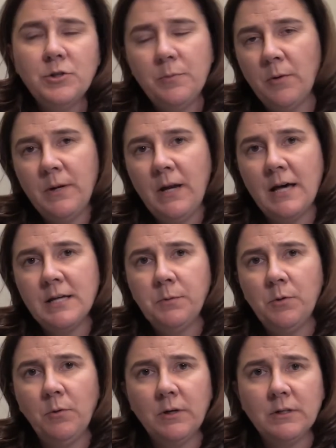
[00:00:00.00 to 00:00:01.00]
Suburban
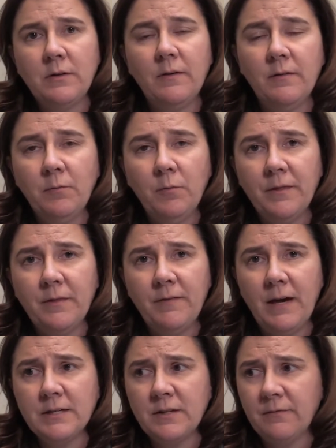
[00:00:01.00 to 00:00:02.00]
Hospital works uh, with a
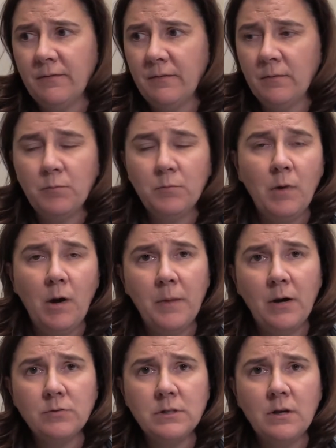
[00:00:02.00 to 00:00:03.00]
vast
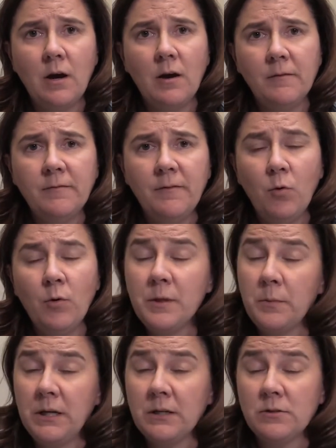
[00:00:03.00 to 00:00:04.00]
amount of
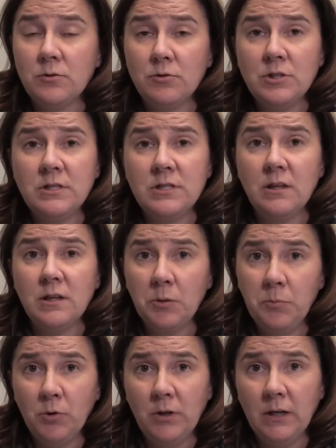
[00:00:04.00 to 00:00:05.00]
orthopedic surgeons in the
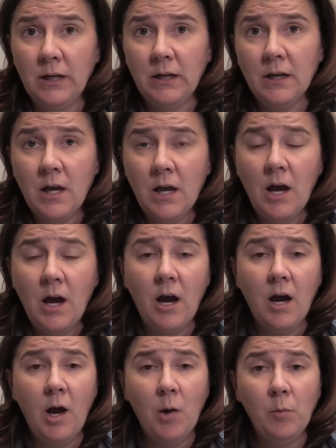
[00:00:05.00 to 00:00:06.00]
community.
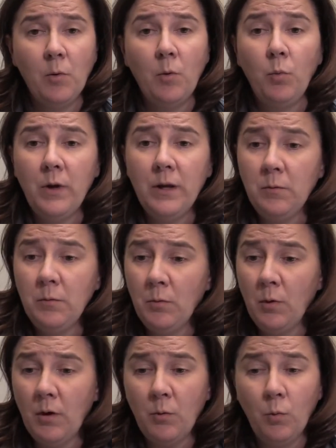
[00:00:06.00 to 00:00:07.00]
Um, we
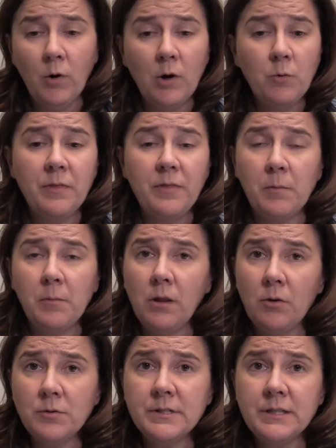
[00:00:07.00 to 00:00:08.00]
work with them
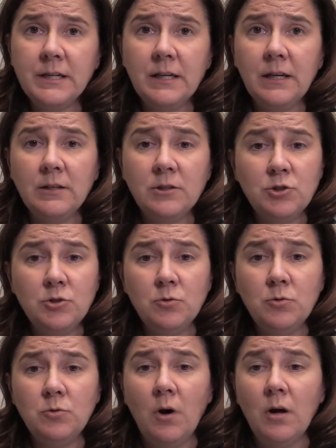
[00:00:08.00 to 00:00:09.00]
closely
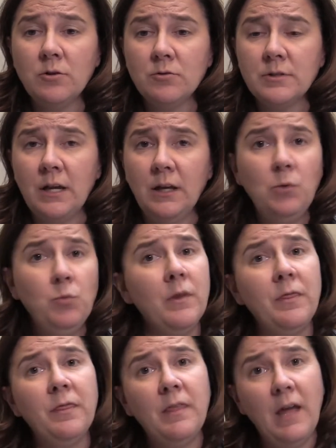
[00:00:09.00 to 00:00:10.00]
into understanding
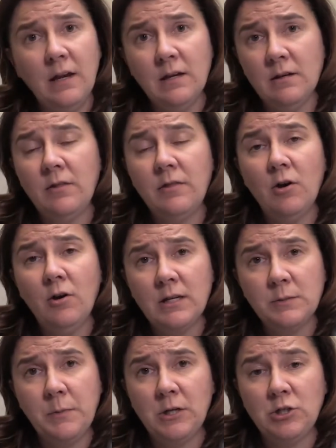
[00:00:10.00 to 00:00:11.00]
what they their
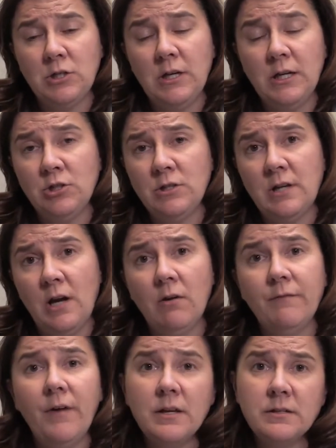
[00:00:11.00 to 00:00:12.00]
expectations are
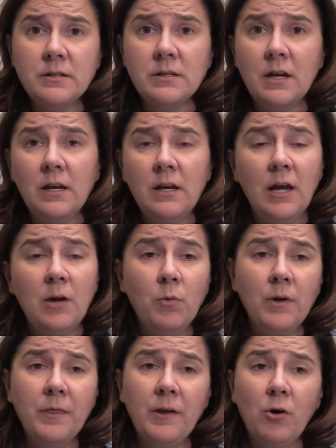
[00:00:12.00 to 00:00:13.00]
of us and
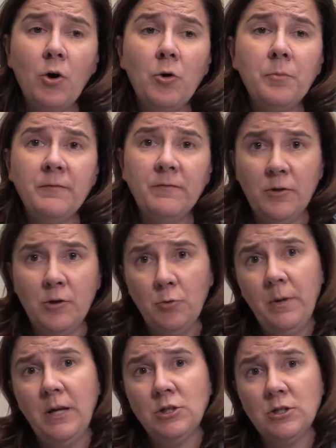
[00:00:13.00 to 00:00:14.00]
what they're hoping for their
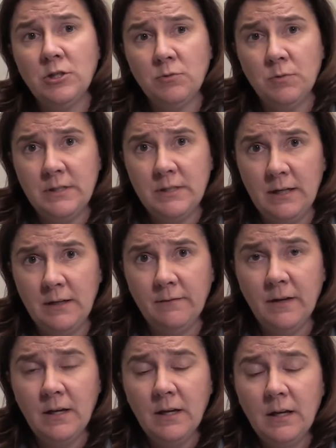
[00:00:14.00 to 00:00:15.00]
patients
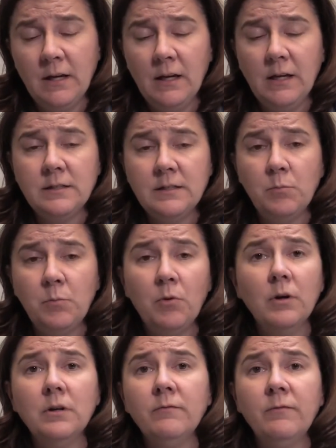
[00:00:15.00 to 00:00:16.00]
receive. It's
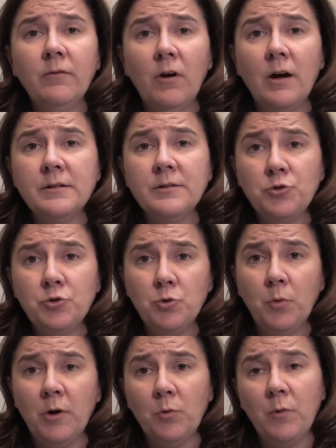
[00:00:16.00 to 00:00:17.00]
important for us to
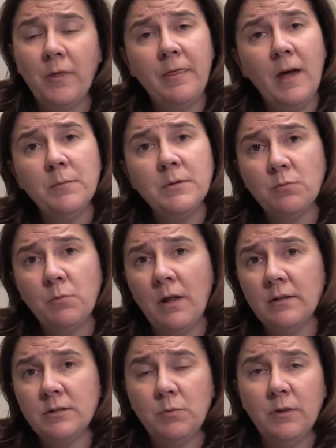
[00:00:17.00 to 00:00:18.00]
work with them as
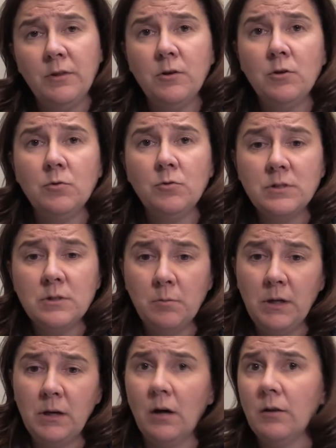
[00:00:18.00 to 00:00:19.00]
well as with you to
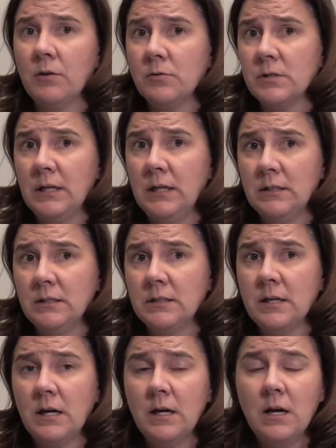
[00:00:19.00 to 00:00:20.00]
meet all those
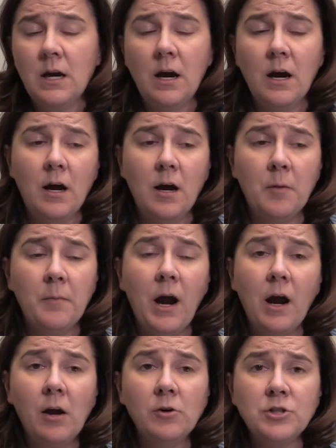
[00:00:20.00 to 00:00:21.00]
needs. Um,
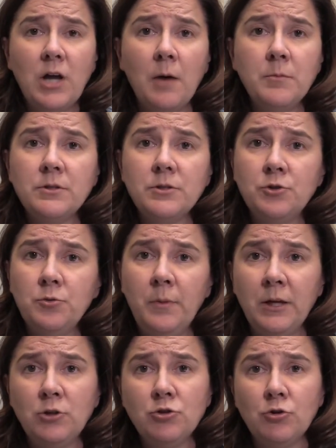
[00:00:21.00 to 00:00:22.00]
our job is to
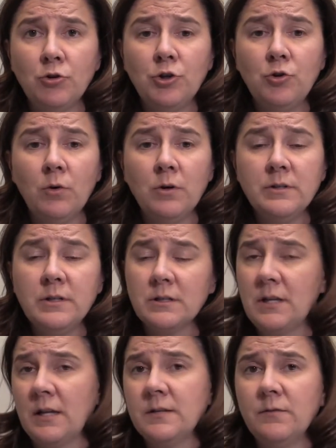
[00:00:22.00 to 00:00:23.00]
make sure you're
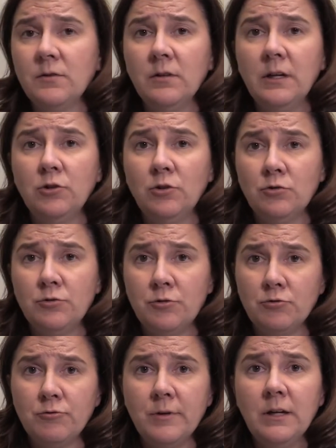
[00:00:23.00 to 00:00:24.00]
successful in your
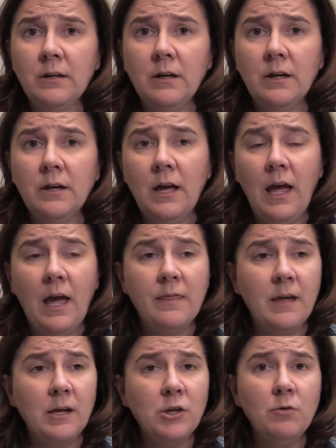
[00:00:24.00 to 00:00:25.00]
surgery
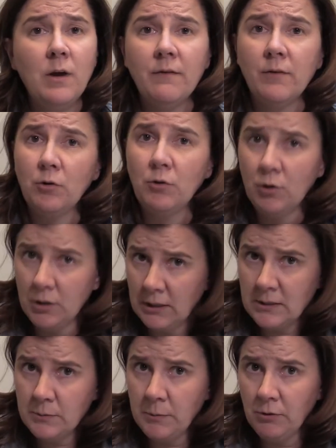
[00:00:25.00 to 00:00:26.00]
and that you have a good
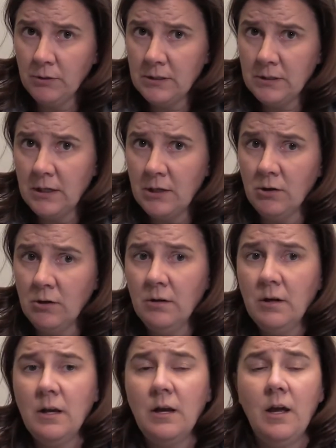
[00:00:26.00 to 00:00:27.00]
experience
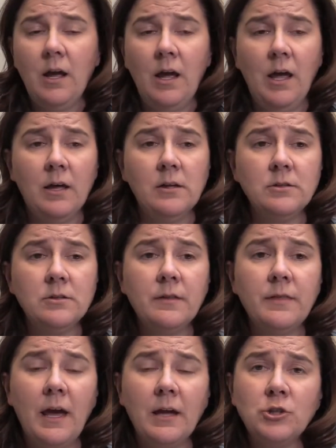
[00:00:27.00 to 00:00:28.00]
here and
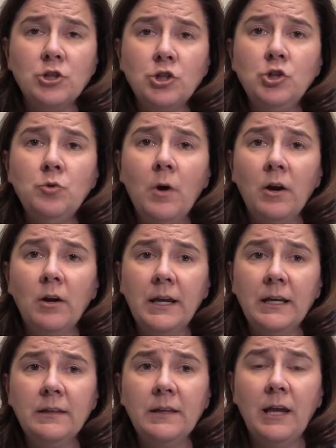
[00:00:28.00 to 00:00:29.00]
that you are
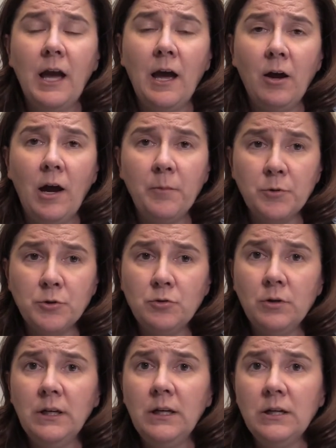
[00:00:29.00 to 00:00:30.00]
getting the
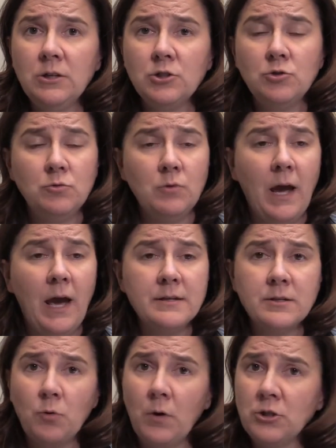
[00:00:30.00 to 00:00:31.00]
opportunity to
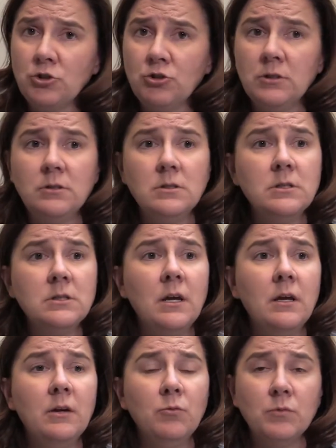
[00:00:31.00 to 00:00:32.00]
ask questions
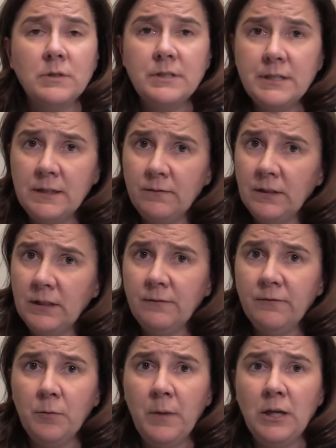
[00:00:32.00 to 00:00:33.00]
receive the
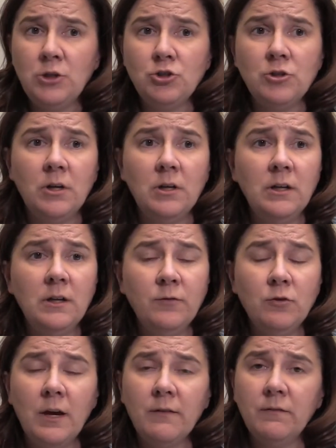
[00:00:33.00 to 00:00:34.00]
information.
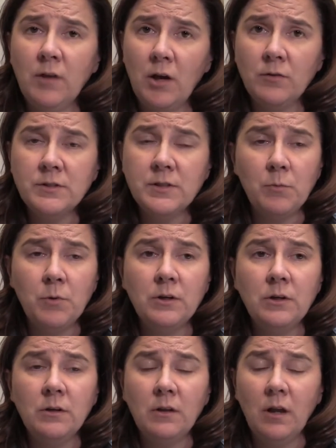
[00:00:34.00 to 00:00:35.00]
If you have lo-
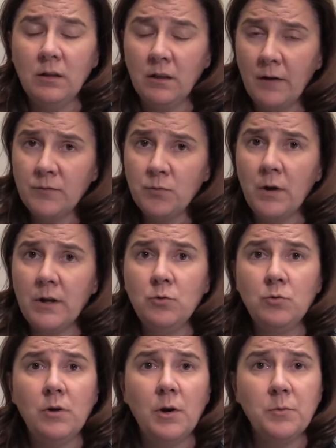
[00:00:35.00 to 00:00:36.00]
someone, a loved one
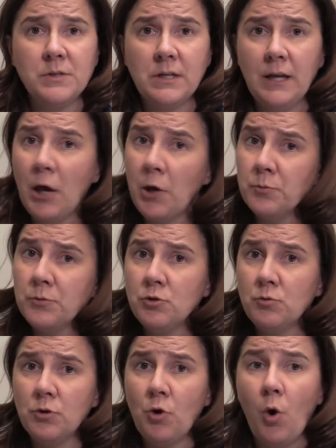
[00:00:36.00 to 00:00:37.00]
who comes and helps
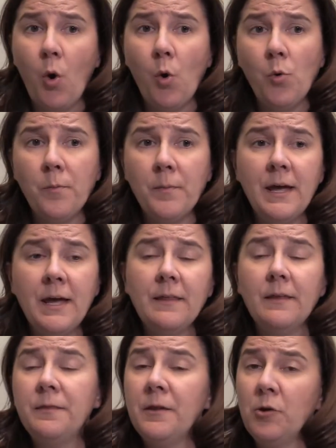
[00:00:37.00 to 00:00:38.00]
you in the home,
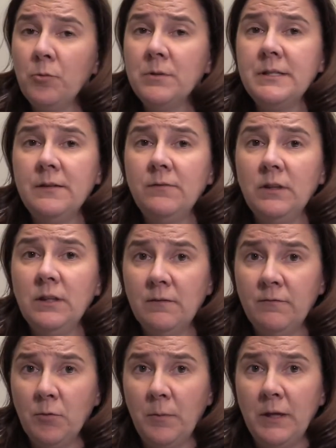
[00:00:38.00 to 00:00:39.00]
that they're receiving the
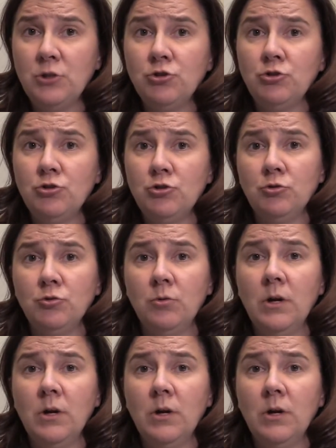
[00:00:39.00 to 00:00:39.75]
information too.